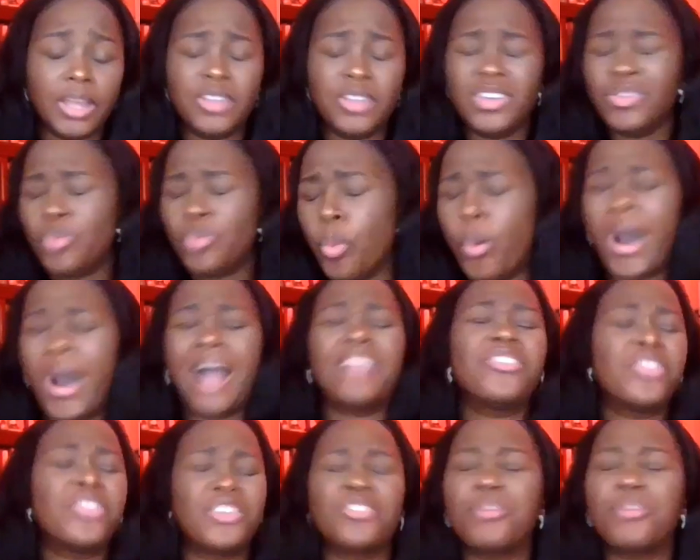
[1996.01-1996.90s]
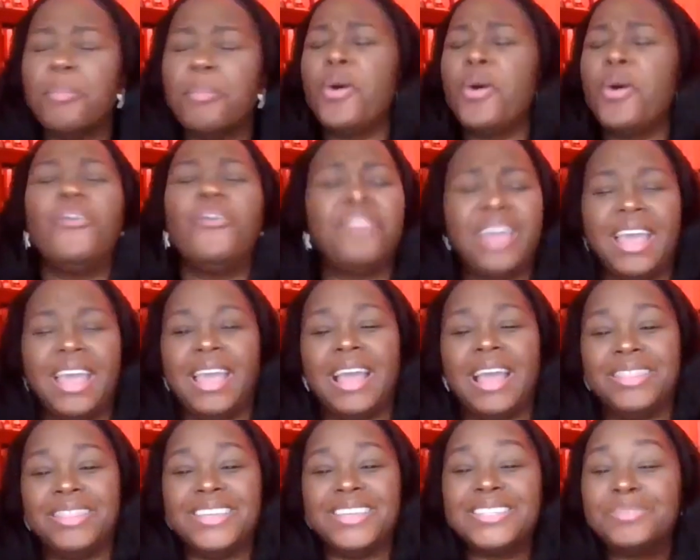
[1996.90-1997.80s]
just watch this movie
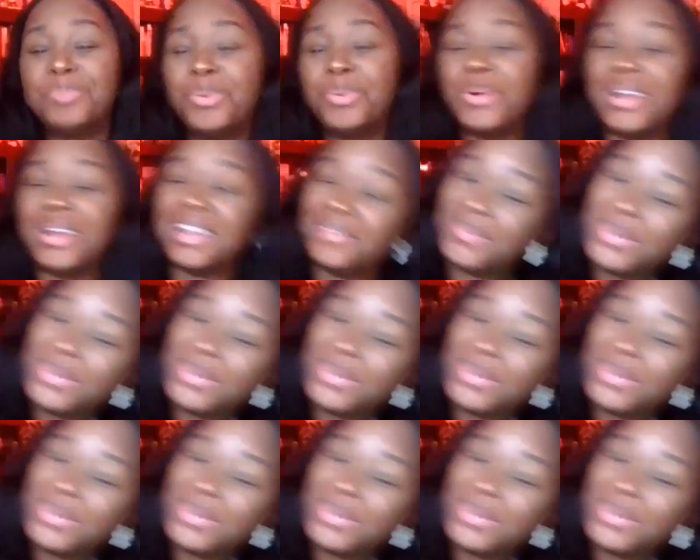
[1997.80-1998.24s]
at this point. If